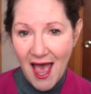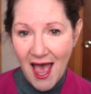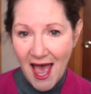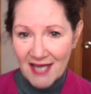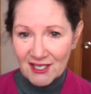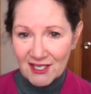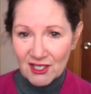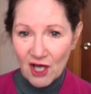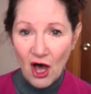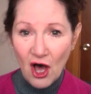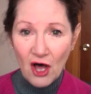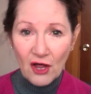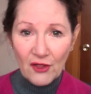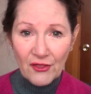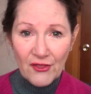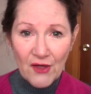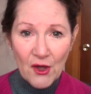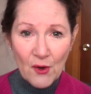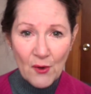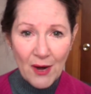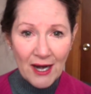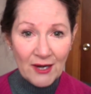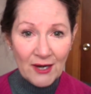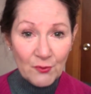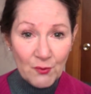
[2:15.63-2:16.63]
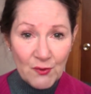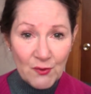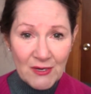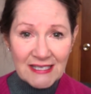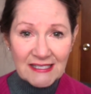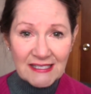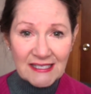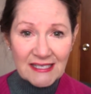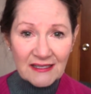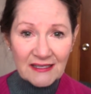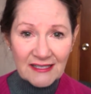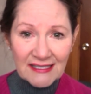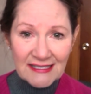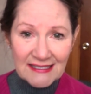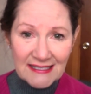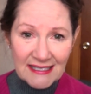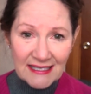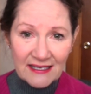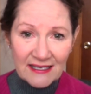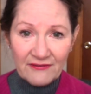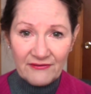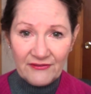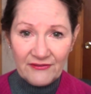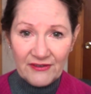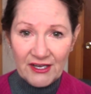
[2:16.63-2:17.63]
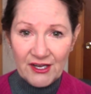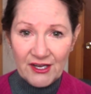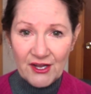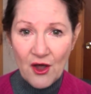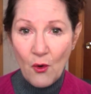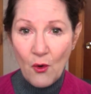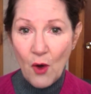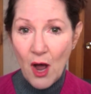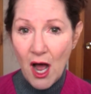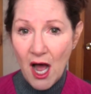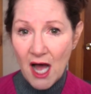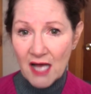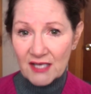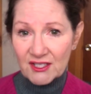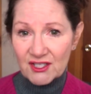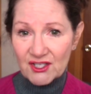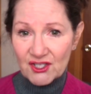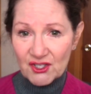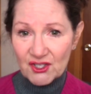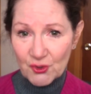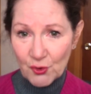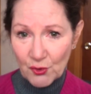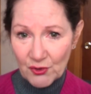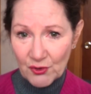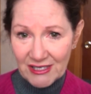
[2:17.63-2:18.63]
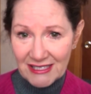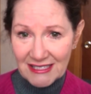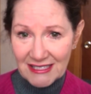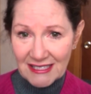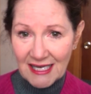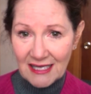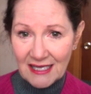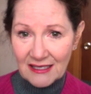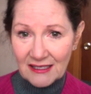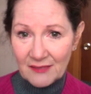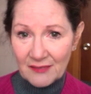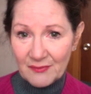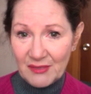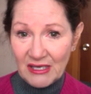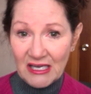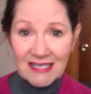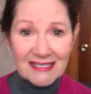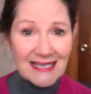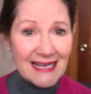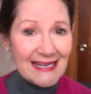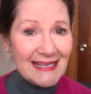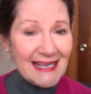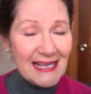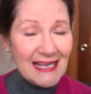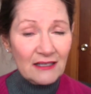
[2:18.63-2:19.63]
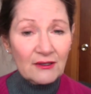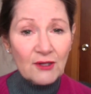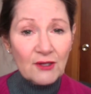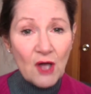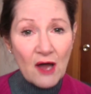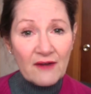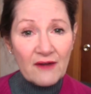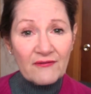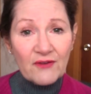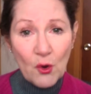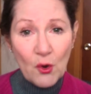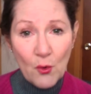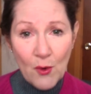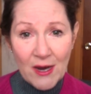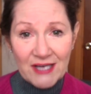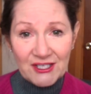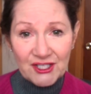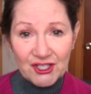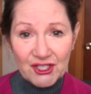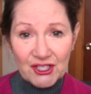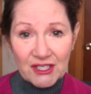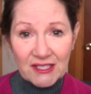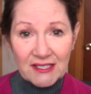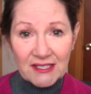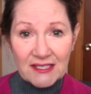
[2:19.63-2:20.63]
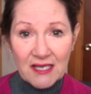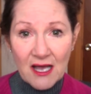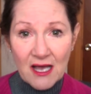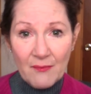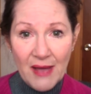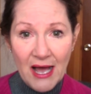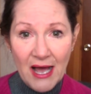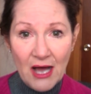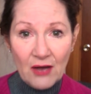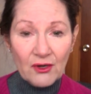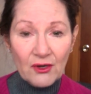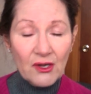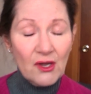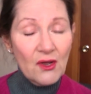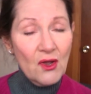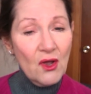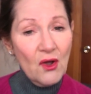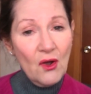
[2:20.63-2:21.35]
And although I recently did a video on storytelling because I get a lot of questions about